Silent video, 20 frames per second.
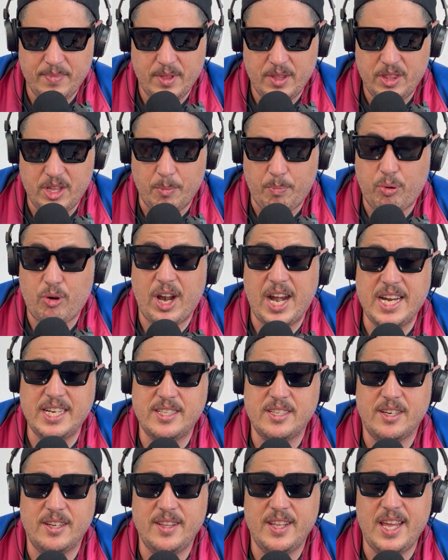The price
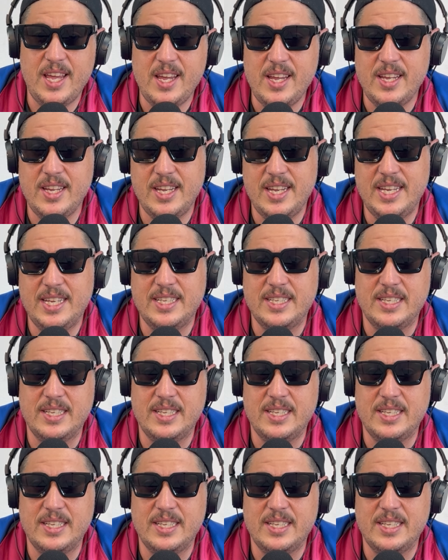on that is